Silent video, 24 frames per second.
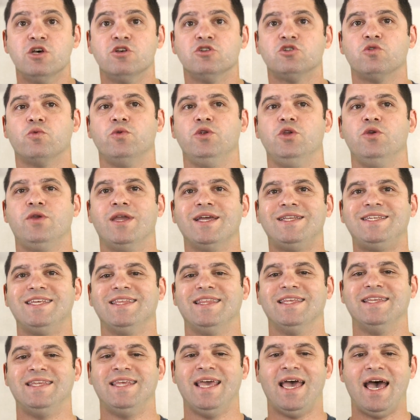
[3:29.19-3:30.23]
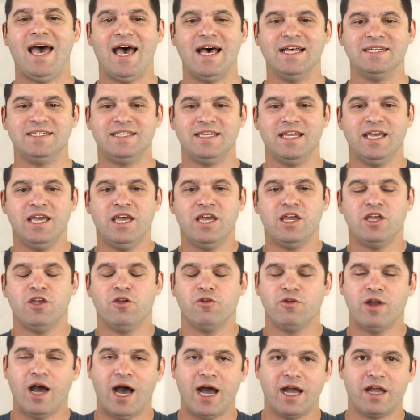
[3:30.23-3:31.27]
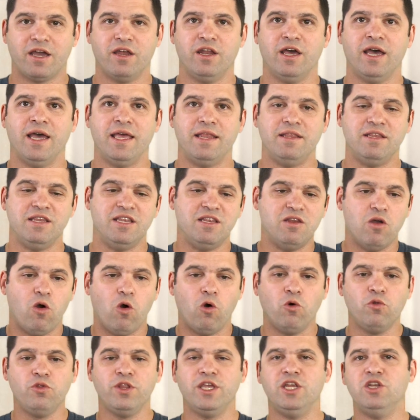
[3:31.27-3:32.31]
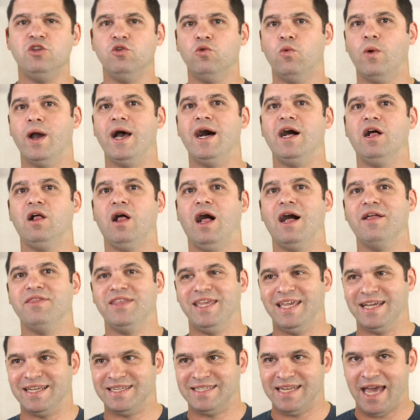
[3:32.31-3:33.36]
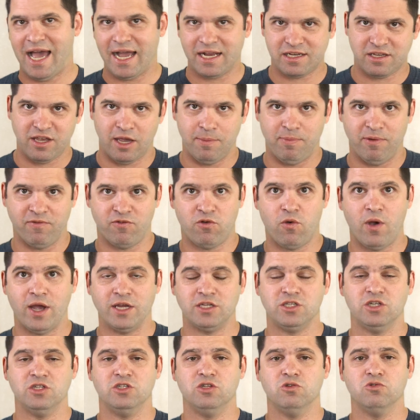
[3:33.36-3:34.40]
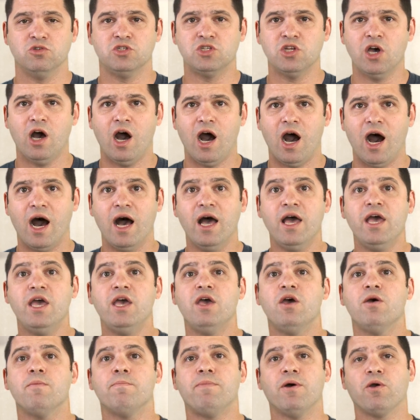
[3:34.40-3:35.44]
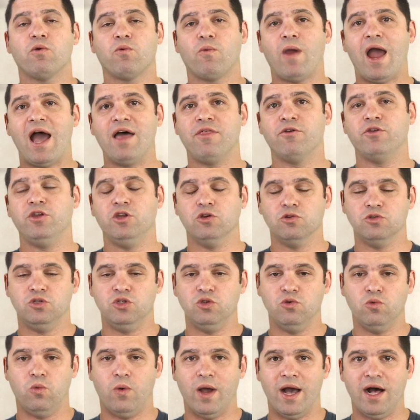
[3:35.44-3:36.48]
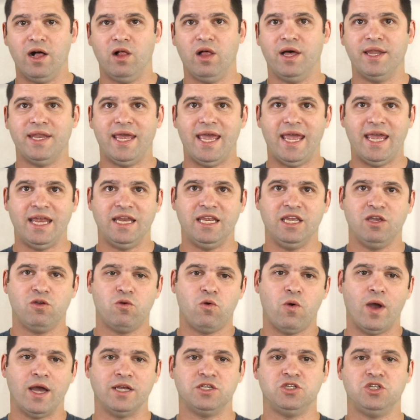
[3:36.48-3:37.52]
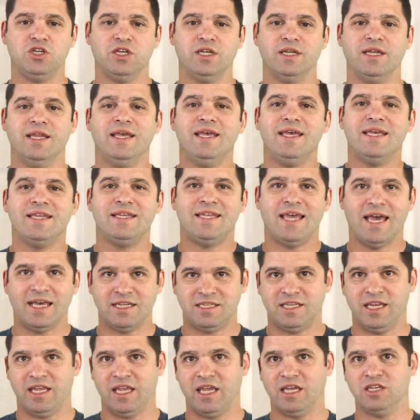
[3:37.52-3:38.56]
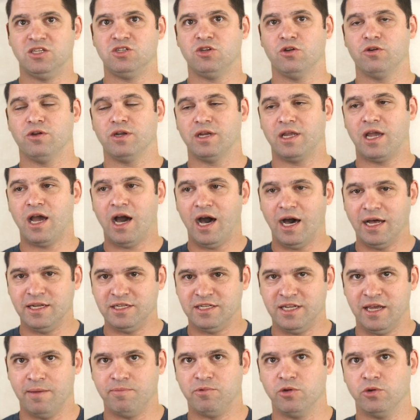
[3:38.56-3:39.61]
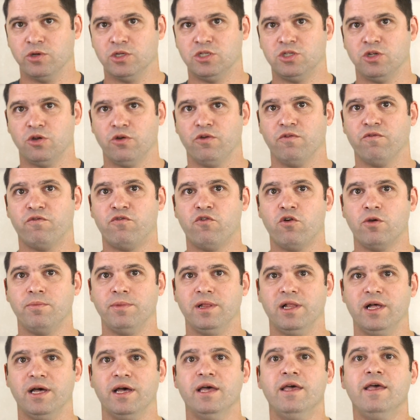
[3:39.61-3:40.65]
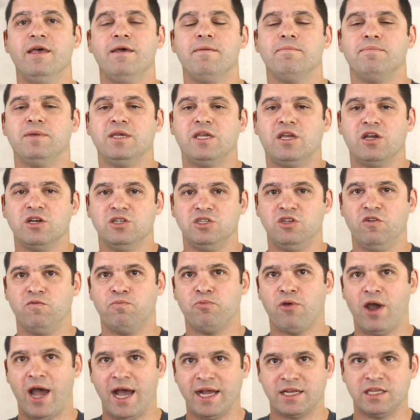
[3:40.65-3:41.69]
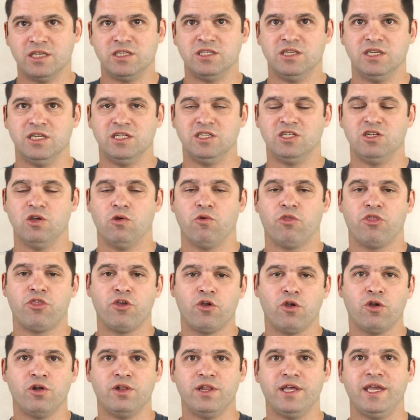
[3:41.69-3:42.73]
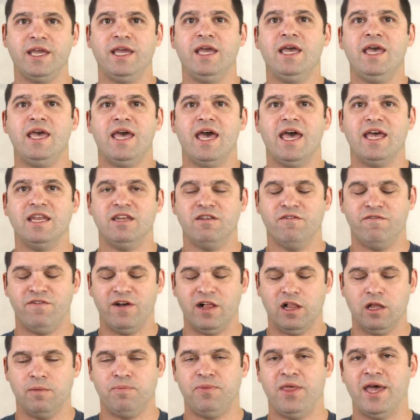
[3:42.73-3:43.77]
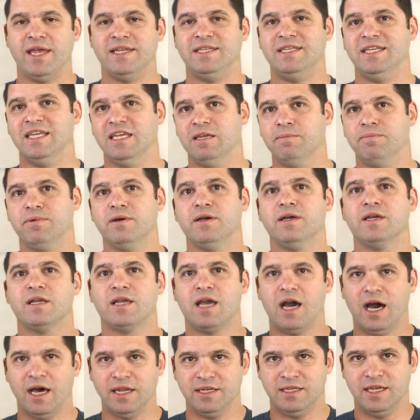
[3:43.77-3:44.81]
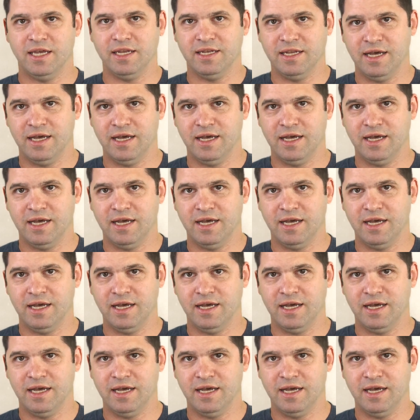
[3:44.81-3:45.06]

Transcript: So when you get to the test, you're not going to only do well on the exact type of questions you saw, but rather you'll do well on any question testing a certain concept or a certain formula because you practice it so thoroughly and develop that deep content